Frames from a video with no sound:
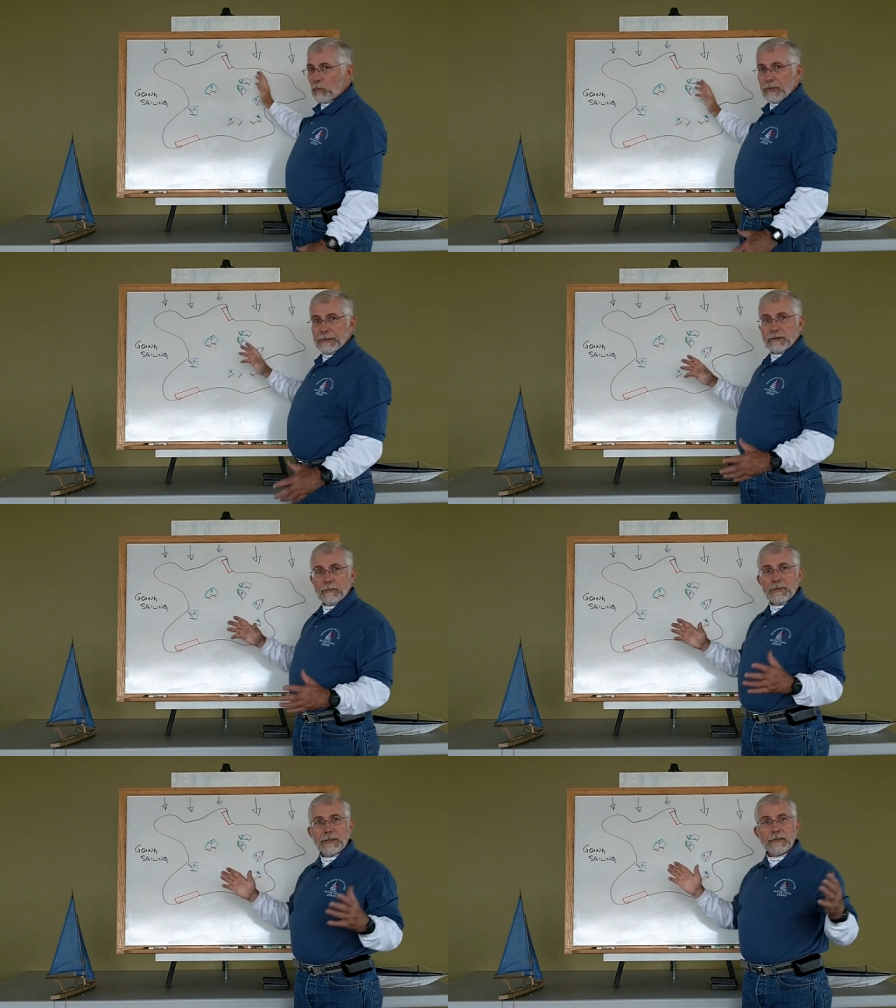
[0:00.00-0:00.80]
to the wind,
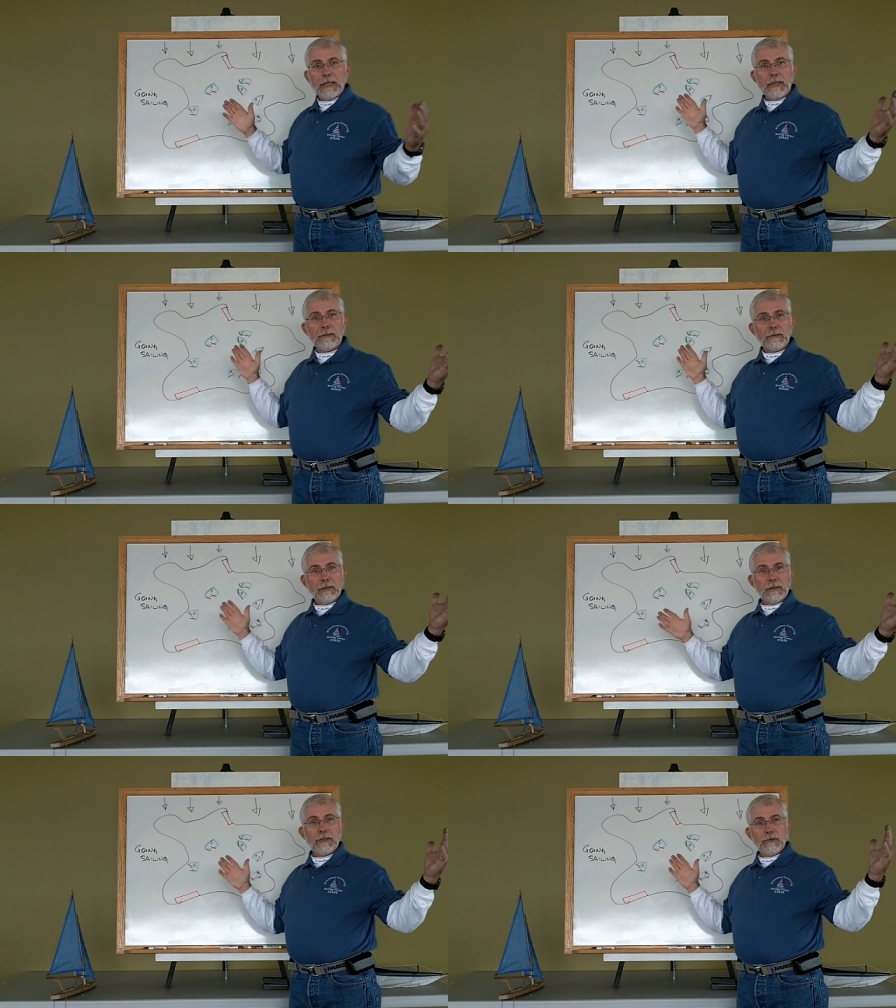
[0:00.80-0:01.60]
they'll be in that
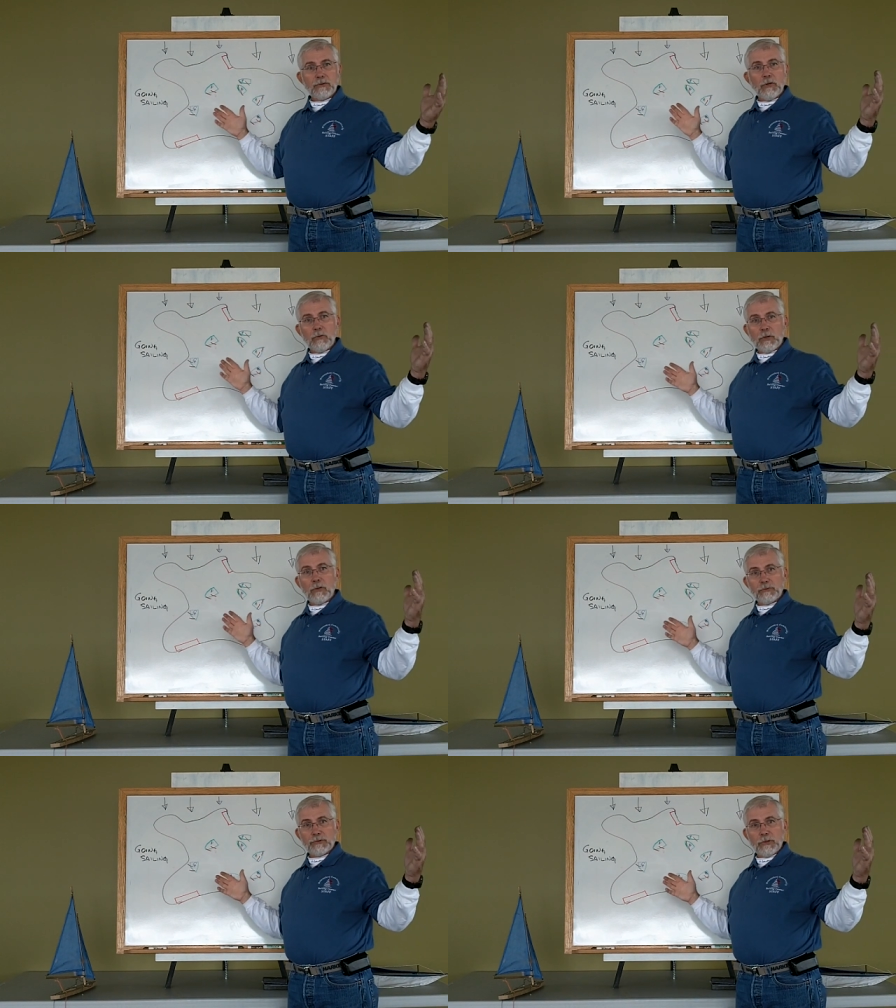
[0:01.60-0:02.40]

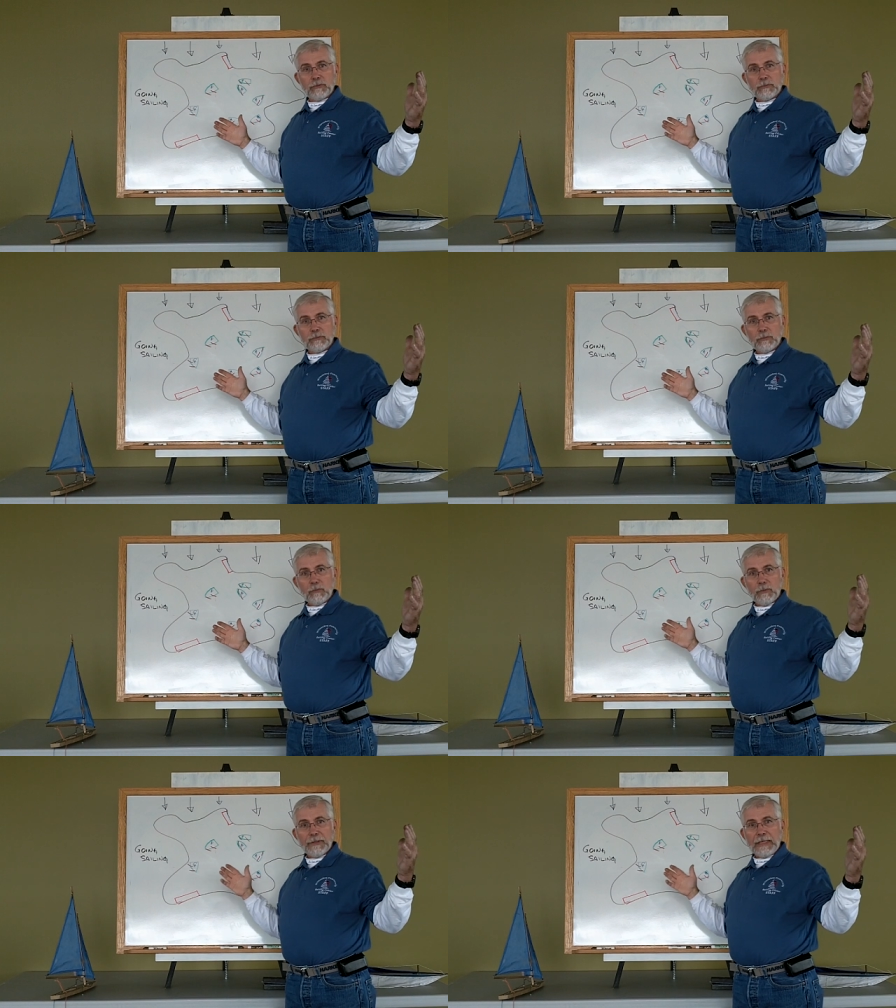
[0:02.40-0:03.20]
no-go zone
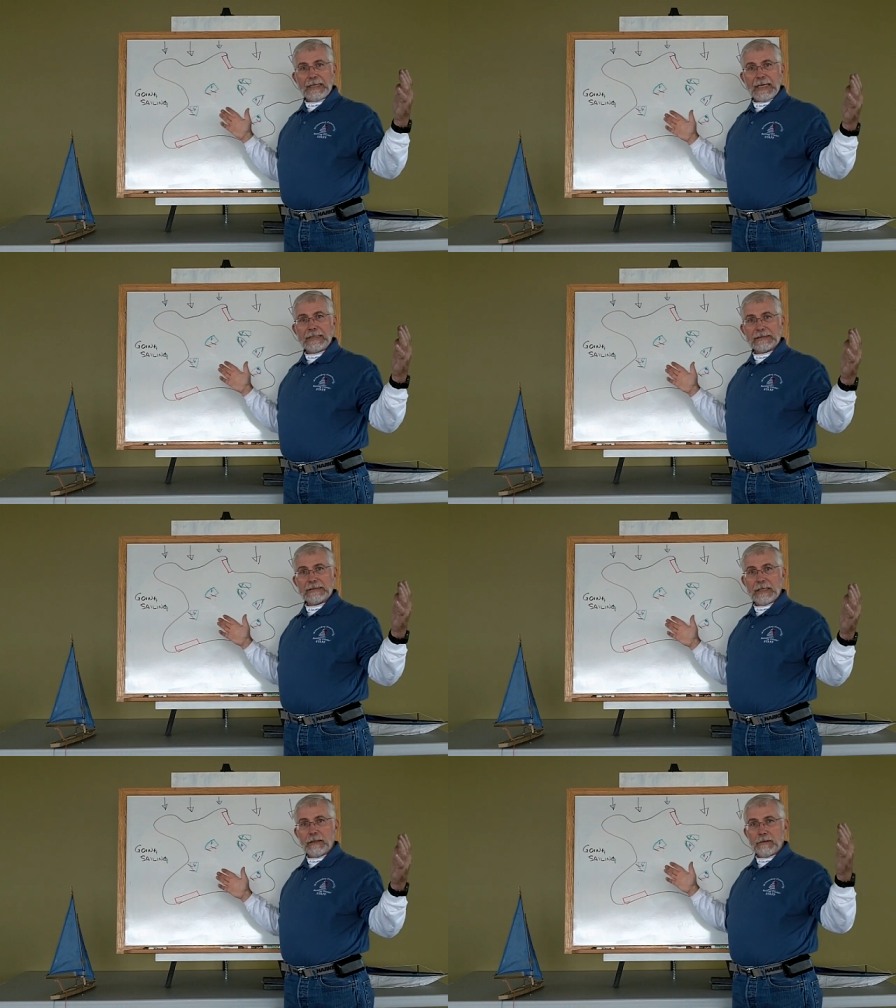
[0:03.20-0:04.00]
where they can't
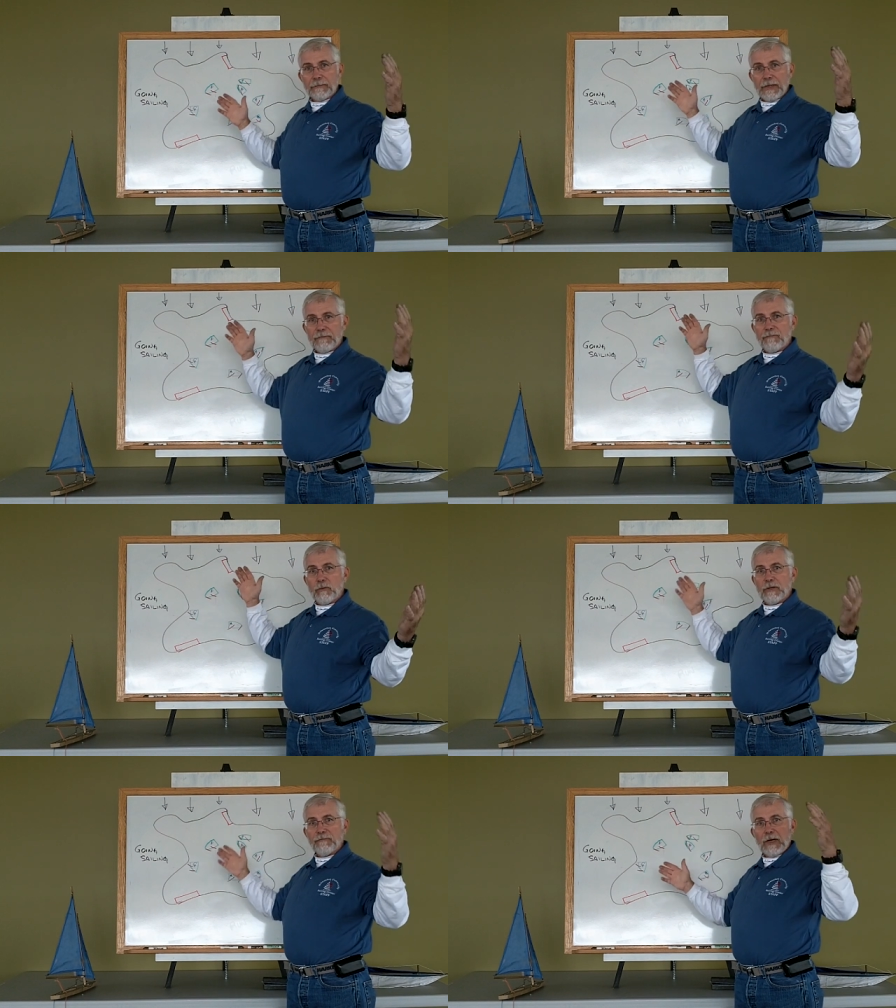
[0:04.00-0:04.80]
sail, that
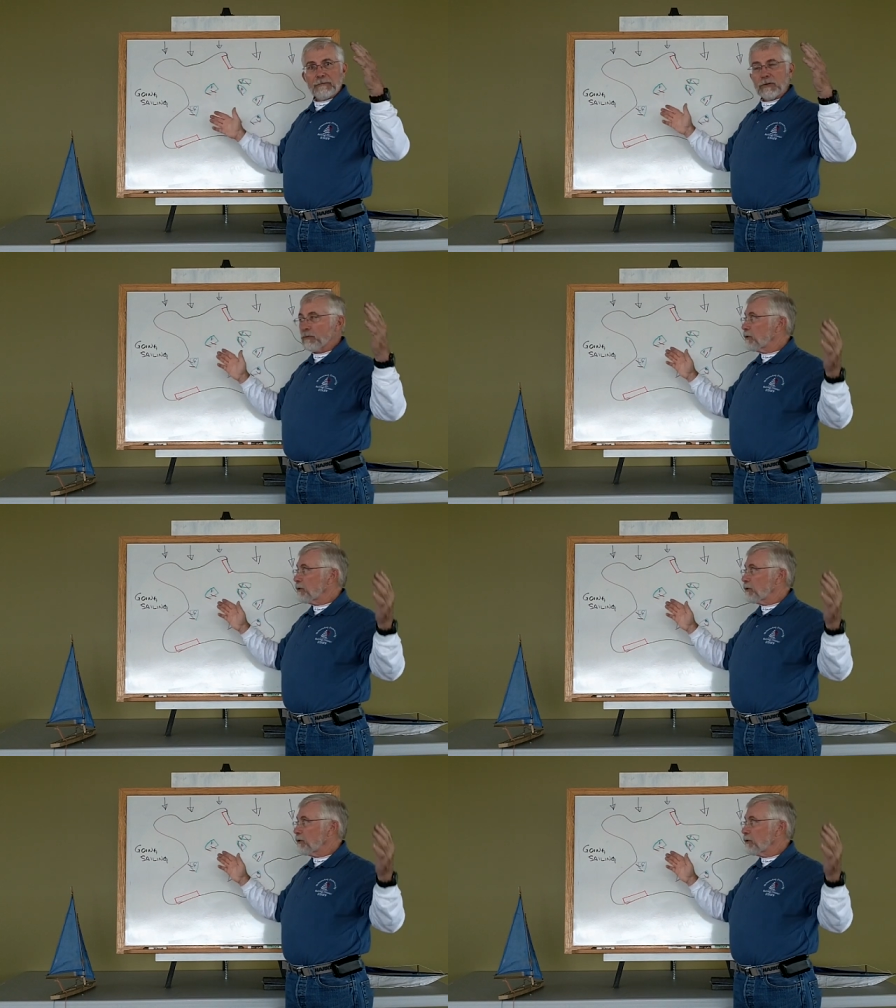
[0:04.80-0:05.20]
45